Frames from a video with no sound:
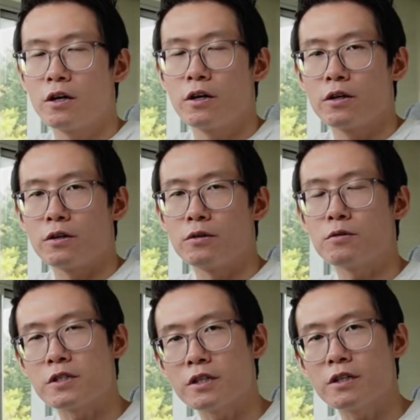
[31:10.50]
you
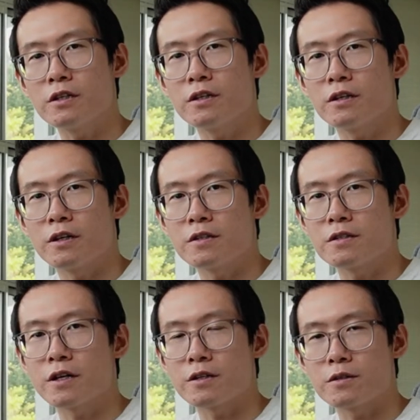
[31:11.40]
see, it's
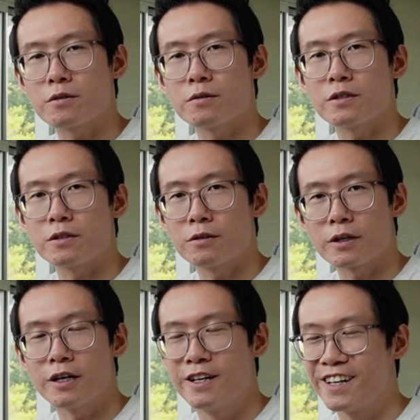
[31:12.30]
nice to see you
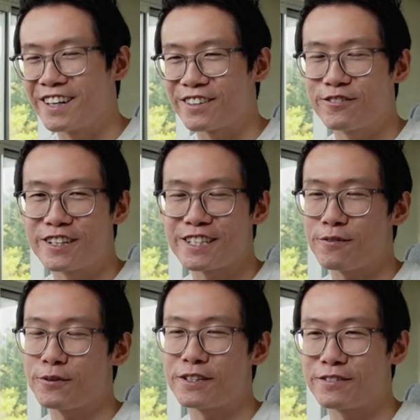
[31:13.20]
again. For
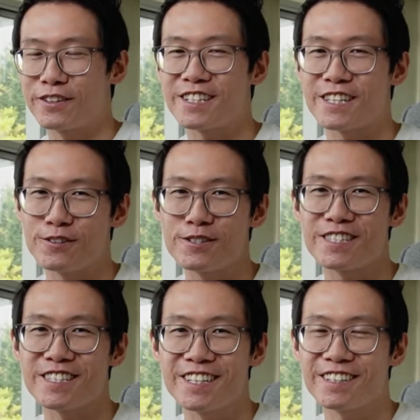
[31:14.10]
example, when I say you
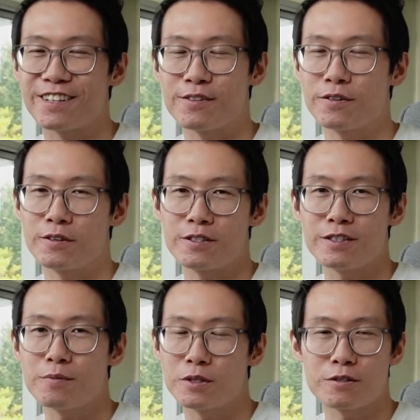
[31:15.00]
see, that see
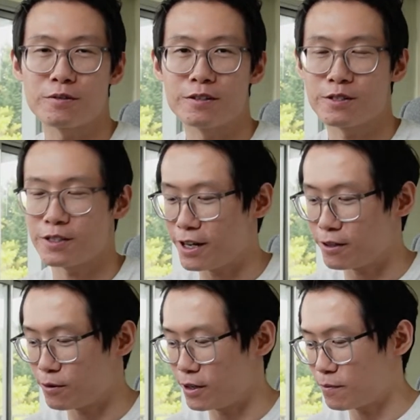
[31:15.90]
means to understand,
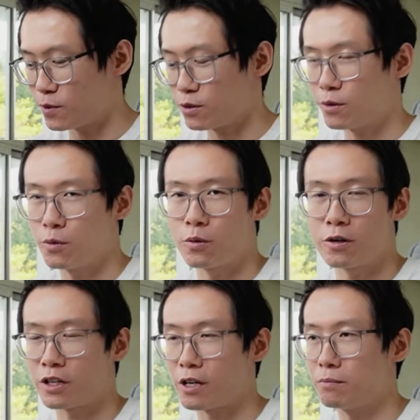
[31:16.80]
right? So a word
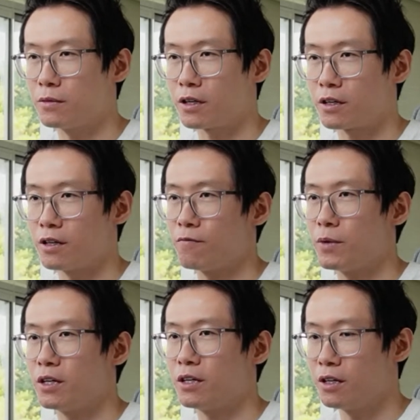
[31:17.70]
can have
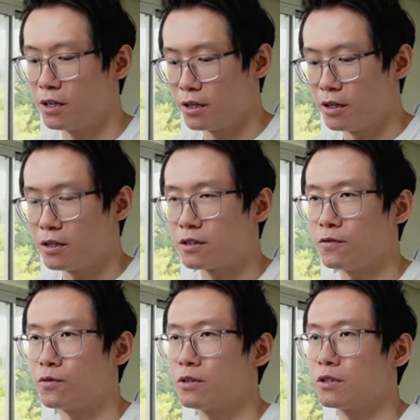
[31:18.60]
many
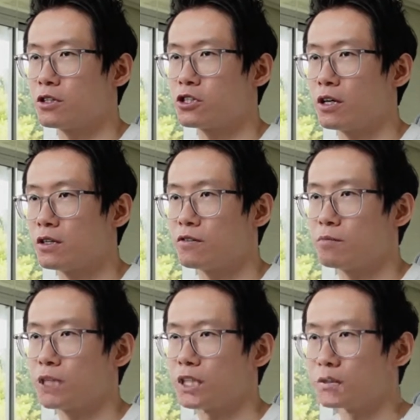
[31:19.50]
different shades of
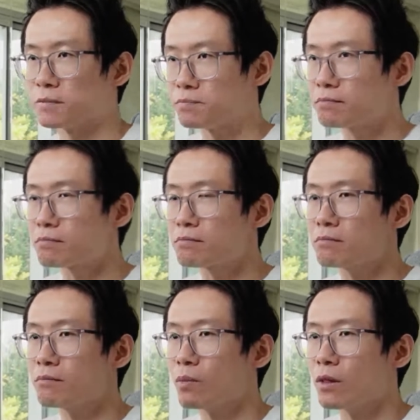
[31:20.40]
meaning.
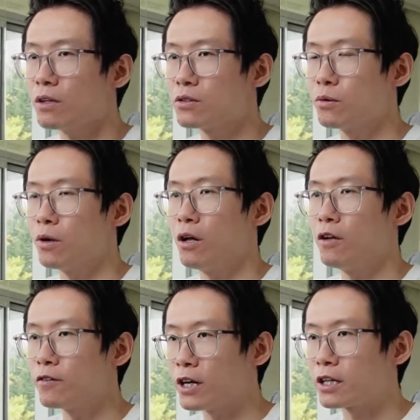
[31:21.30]
So all of
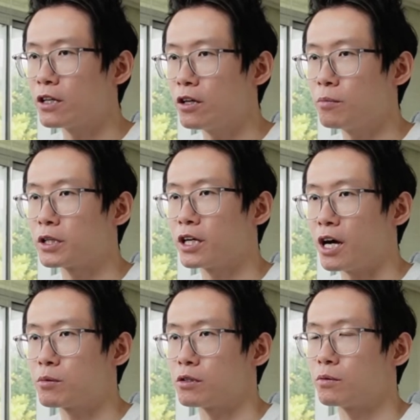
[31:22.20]
that cannot be
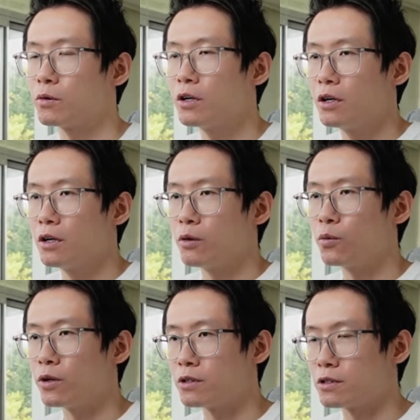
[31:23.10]
captured
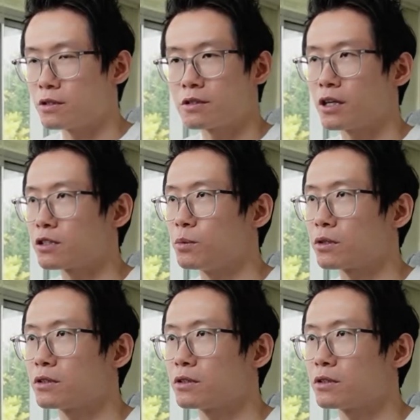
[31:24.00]
with just textbooks.